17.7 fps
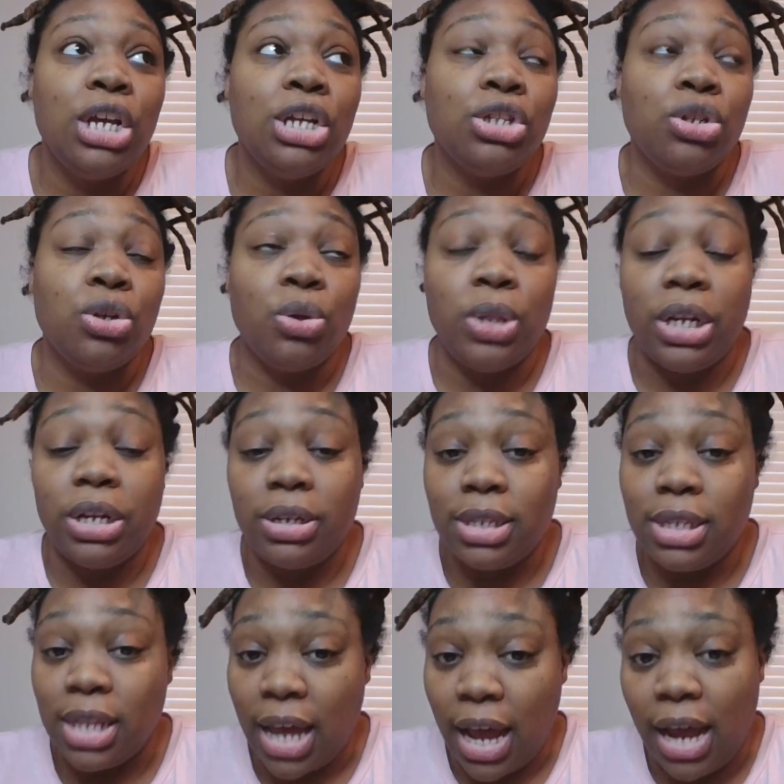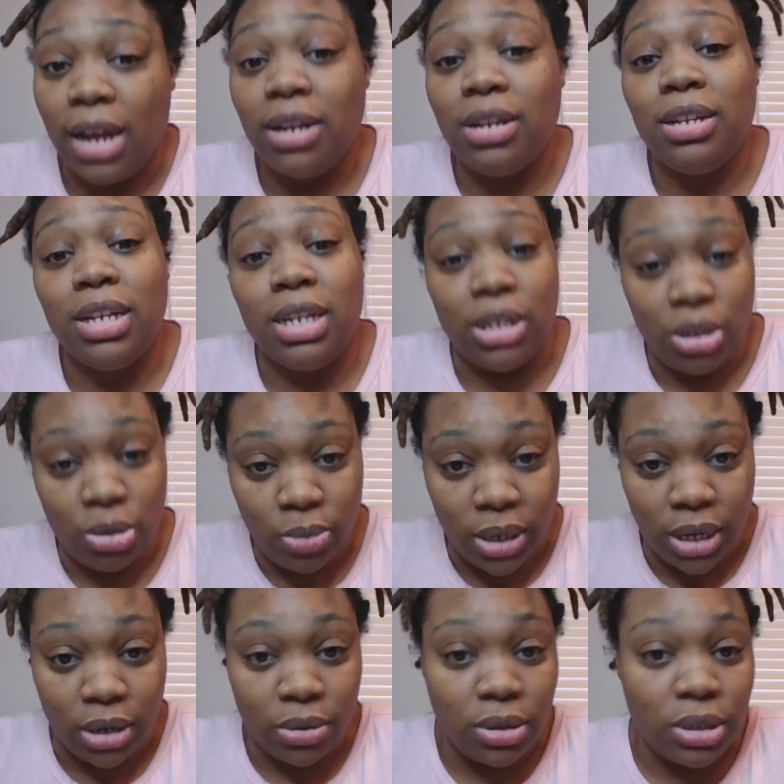So there's that as
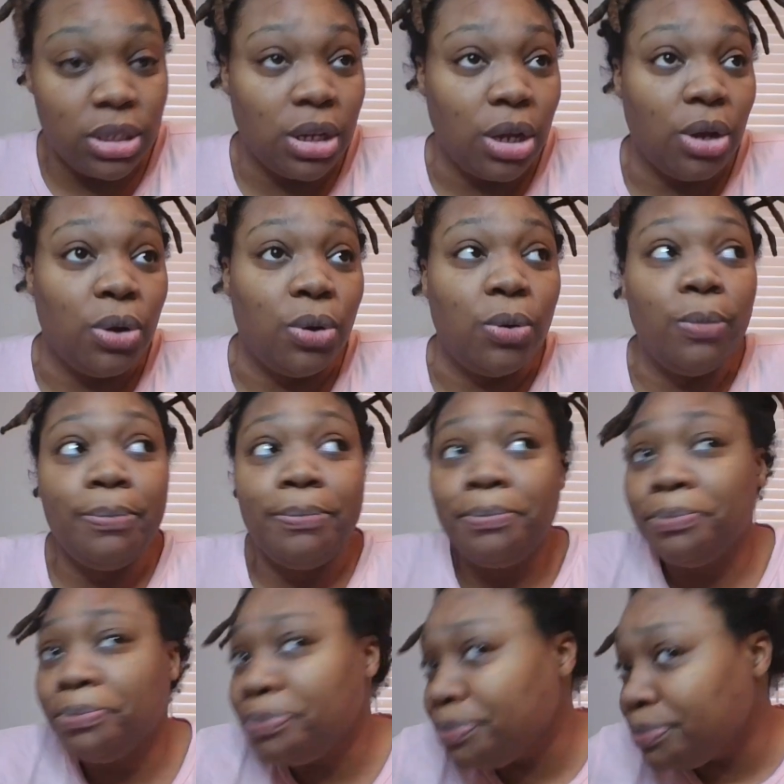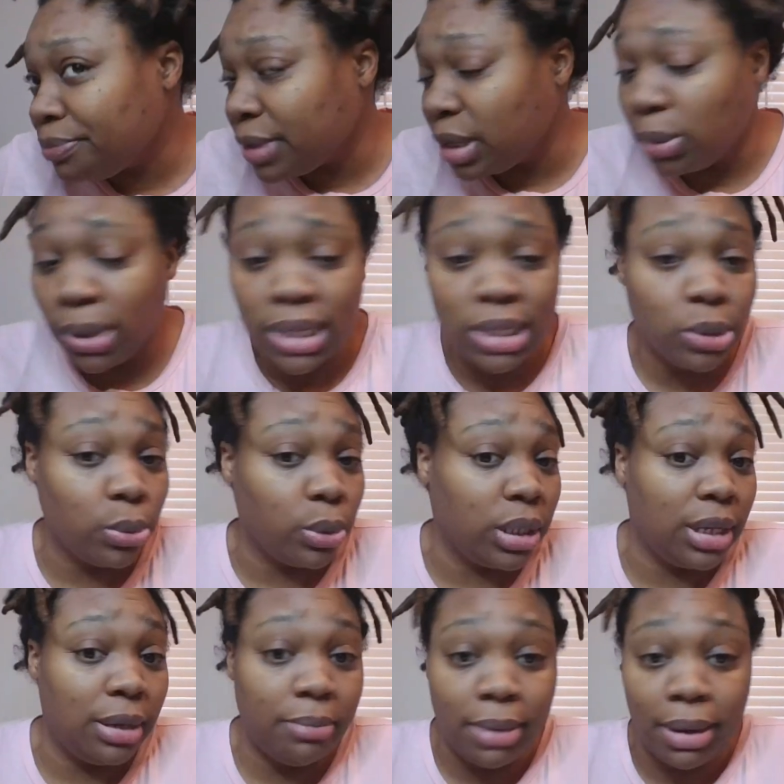well. So it wasn't
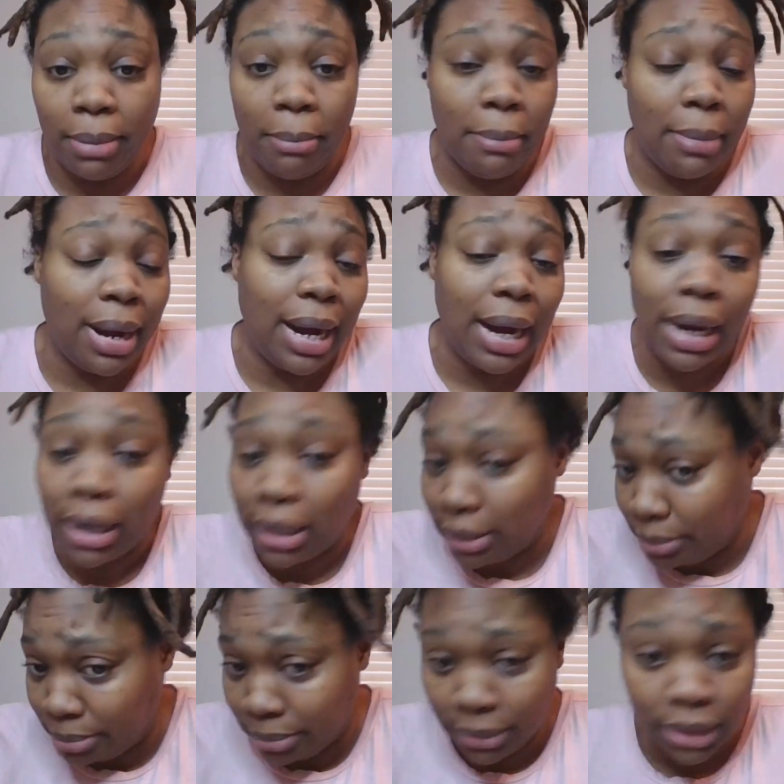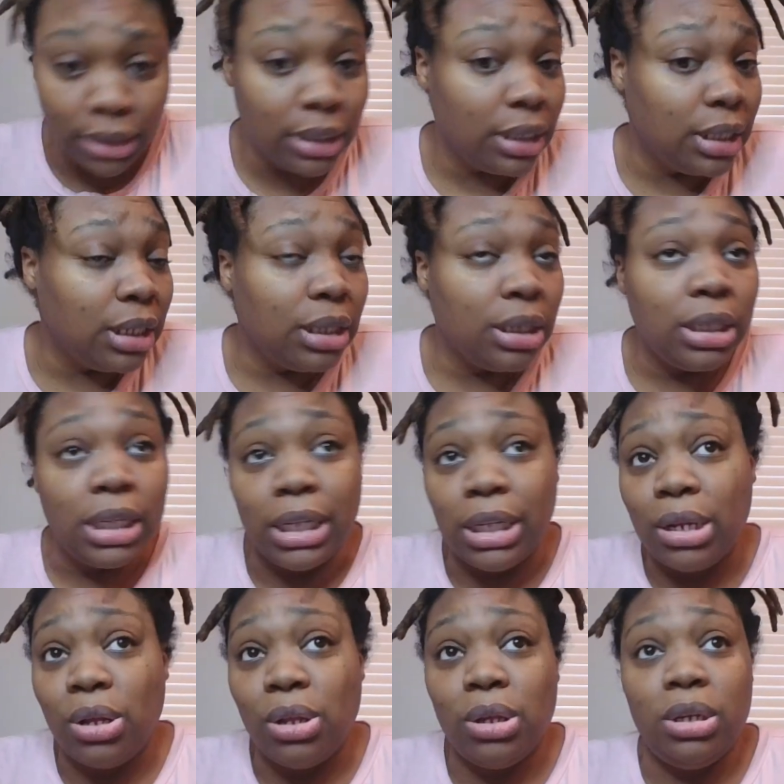really my mom
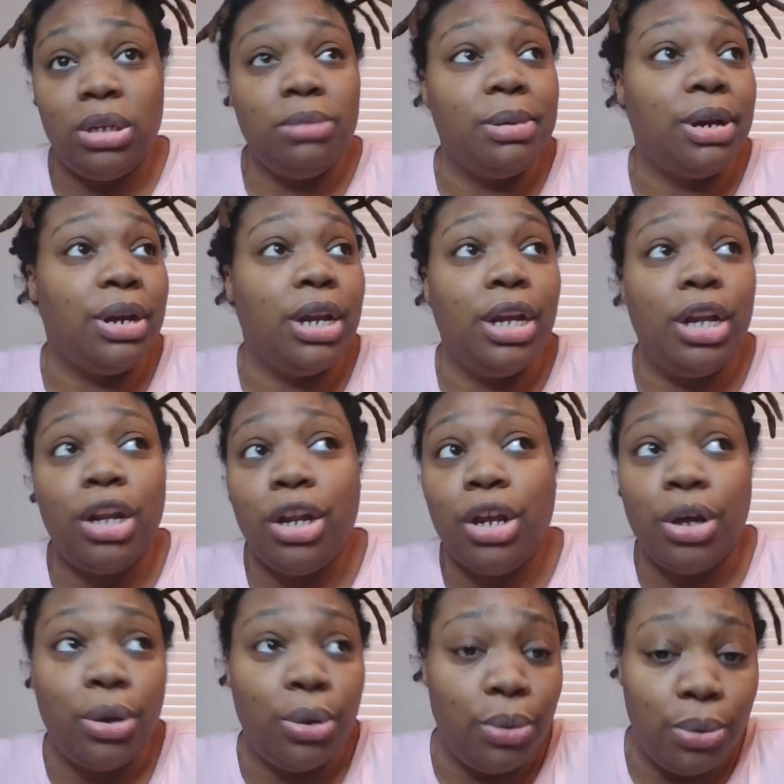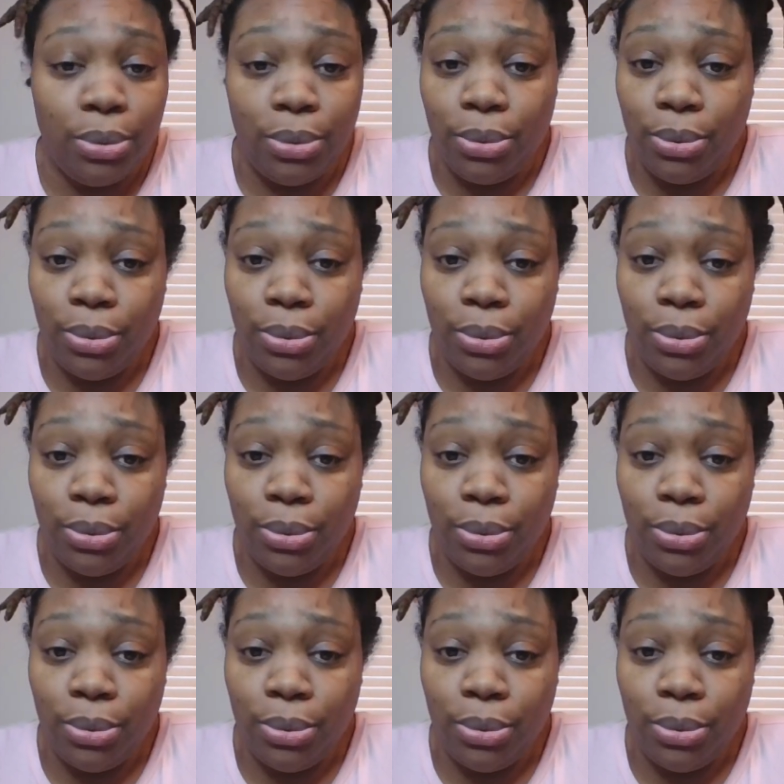and the Holy Spirit, no.